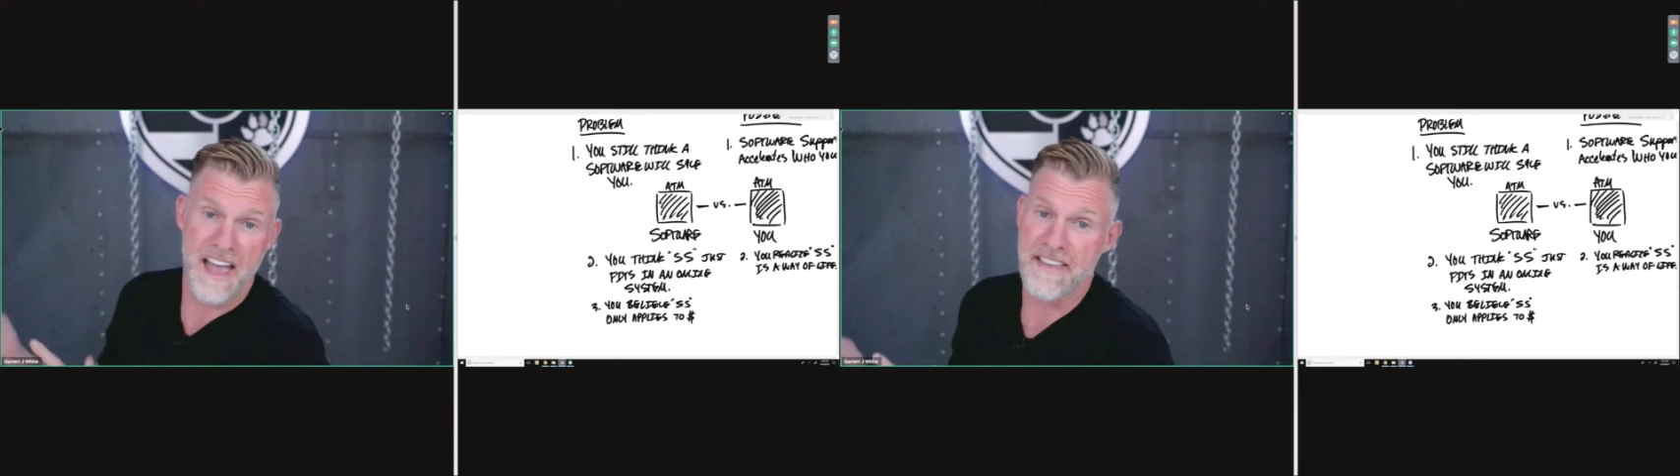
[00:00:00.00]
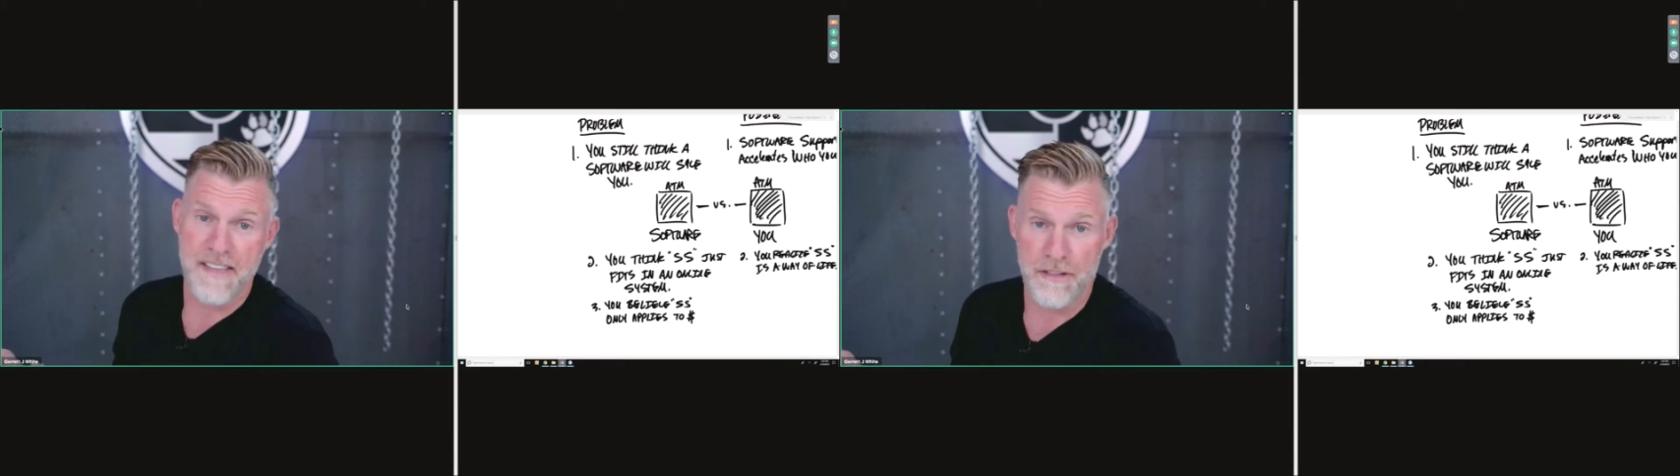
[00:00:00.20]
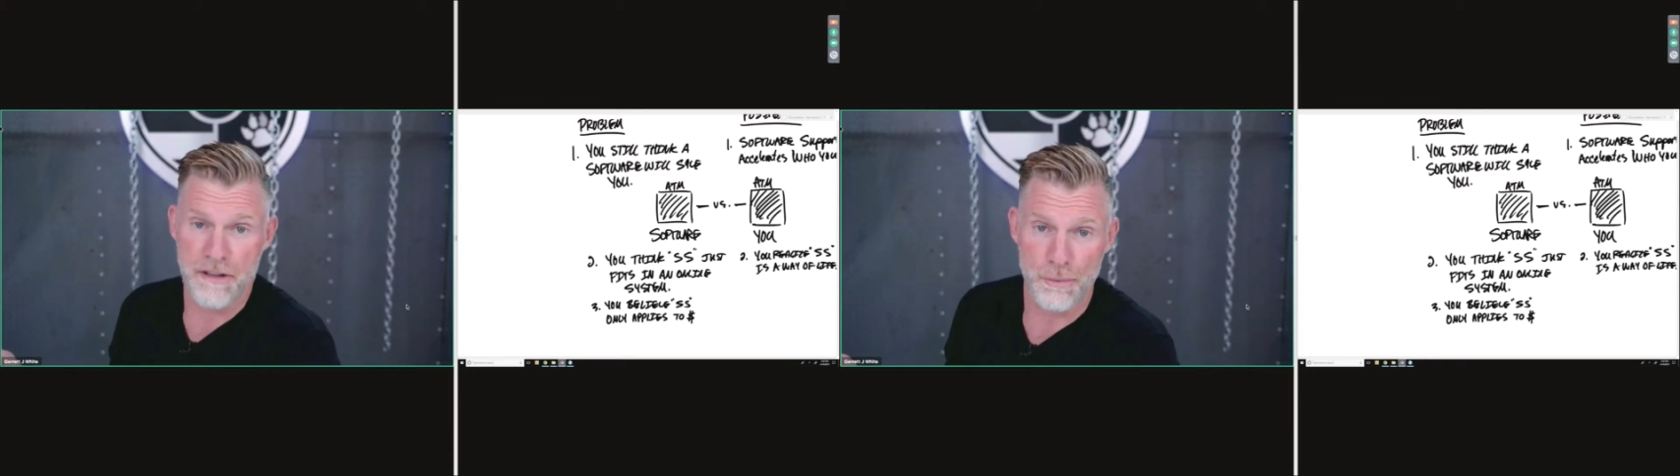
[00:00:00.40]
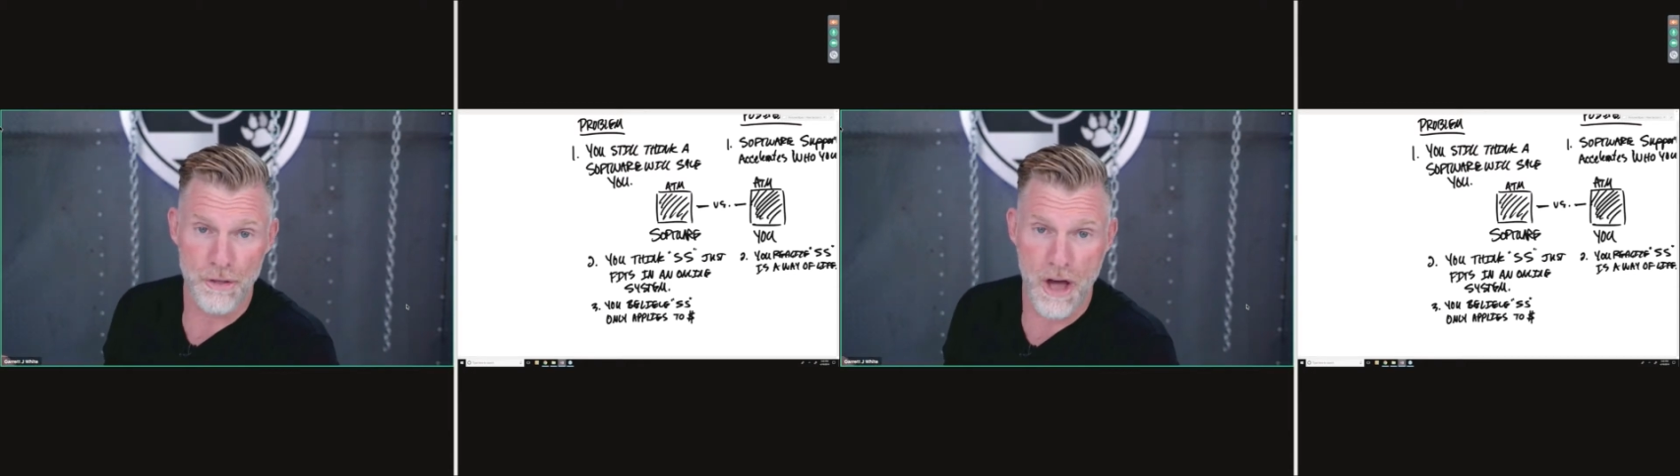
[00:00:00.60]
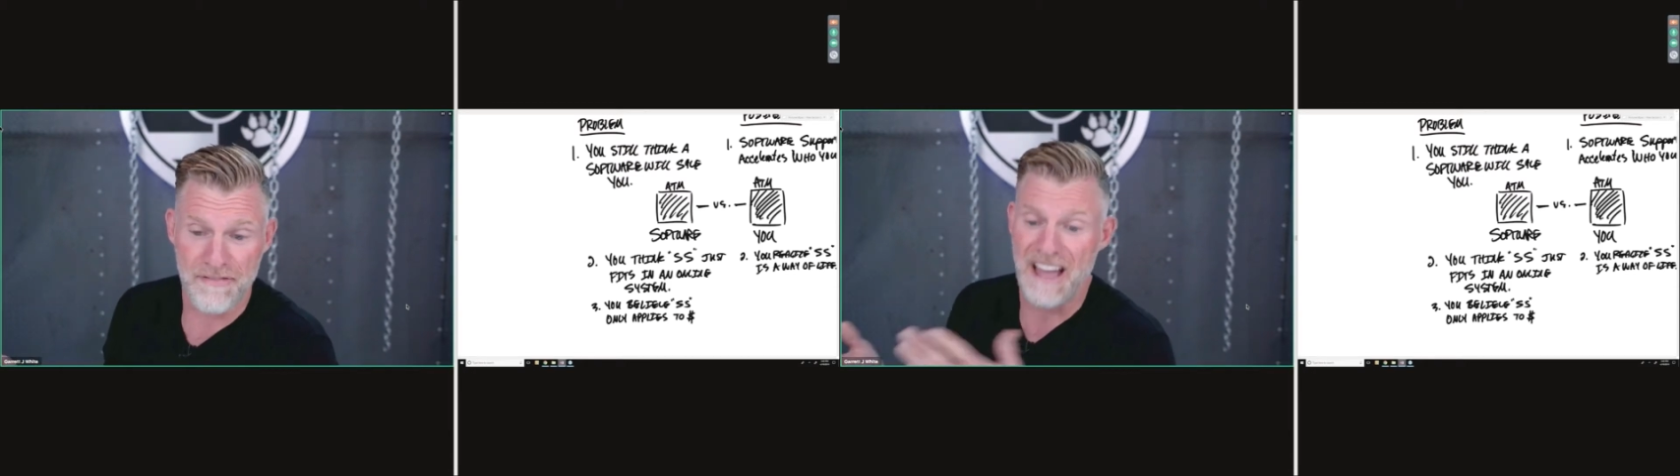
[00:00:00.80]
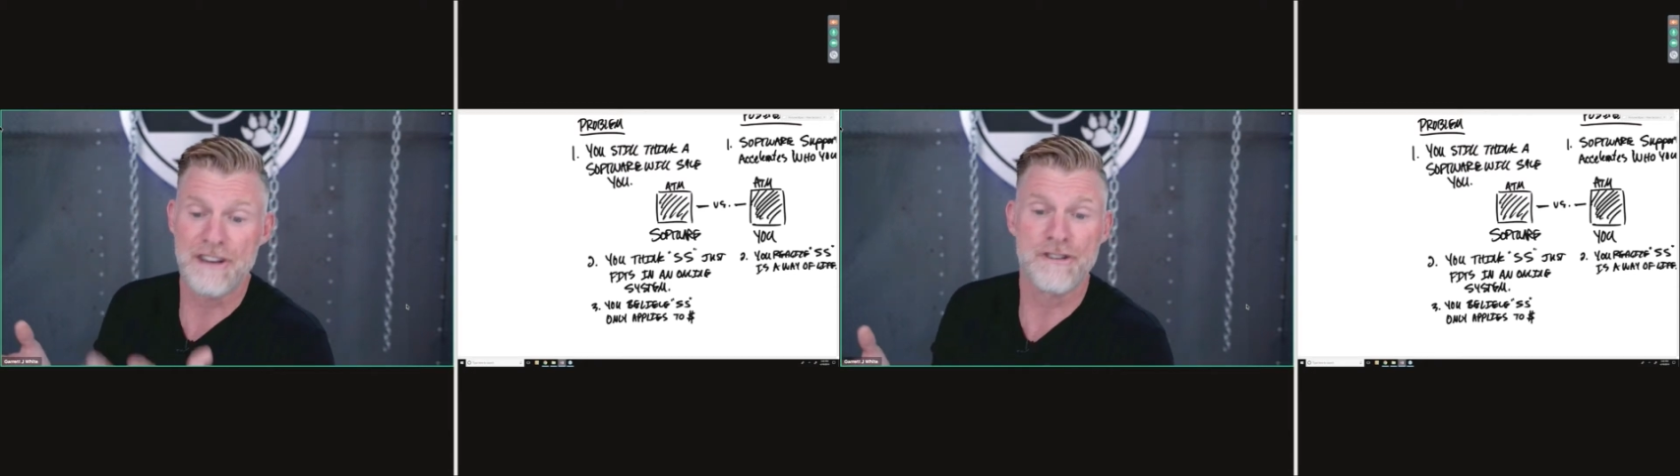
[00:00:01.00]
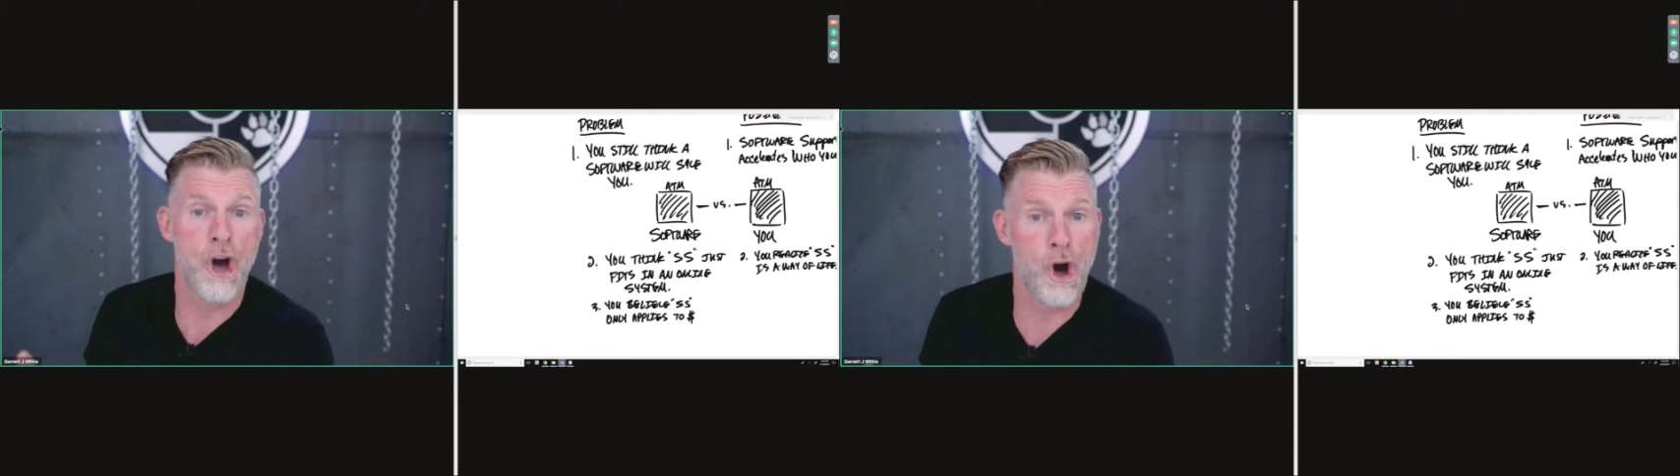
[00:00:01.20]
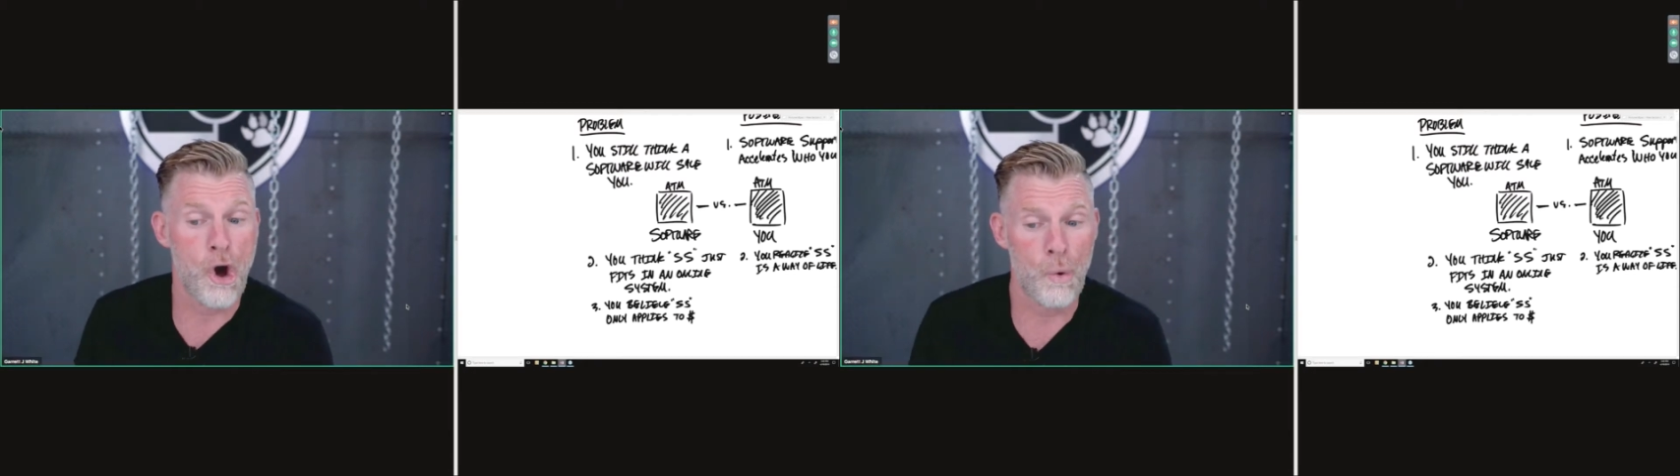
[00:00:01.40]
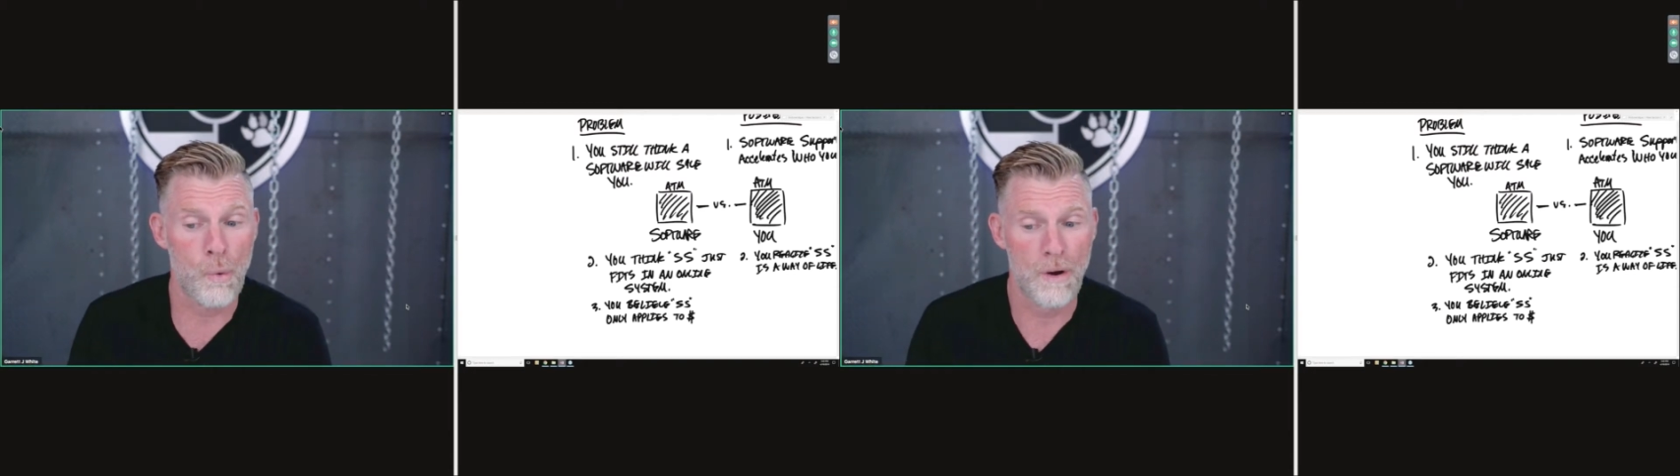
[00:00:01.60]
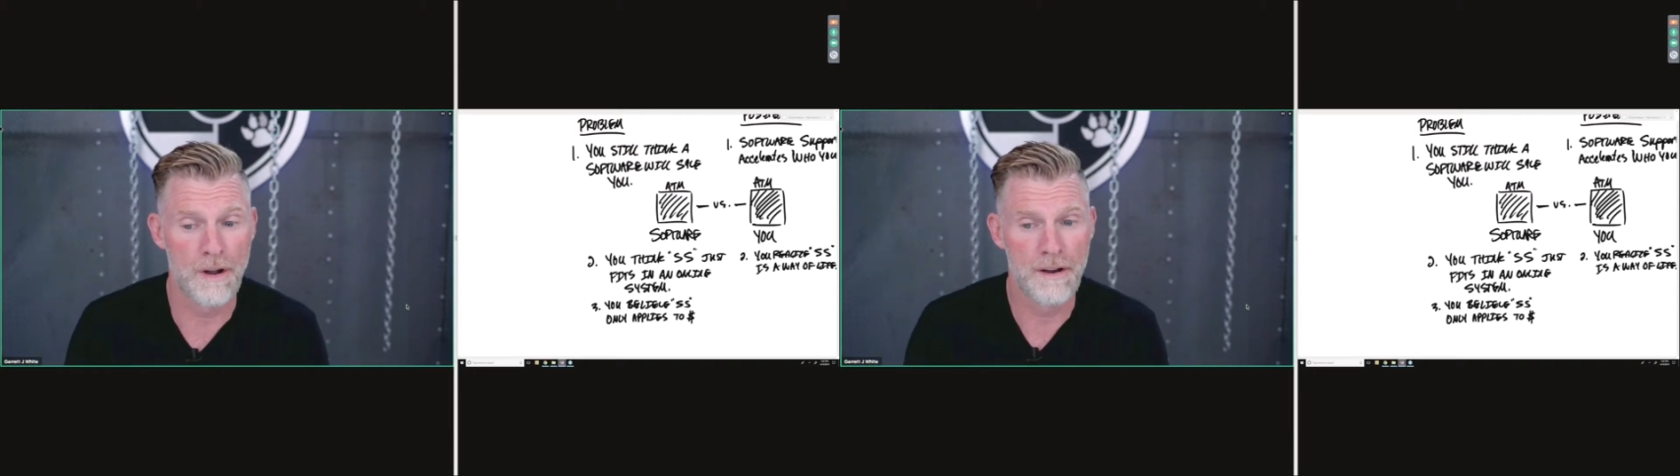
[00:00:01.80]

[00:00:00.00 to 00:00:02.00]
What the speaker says: It has nothing to do with offline. No.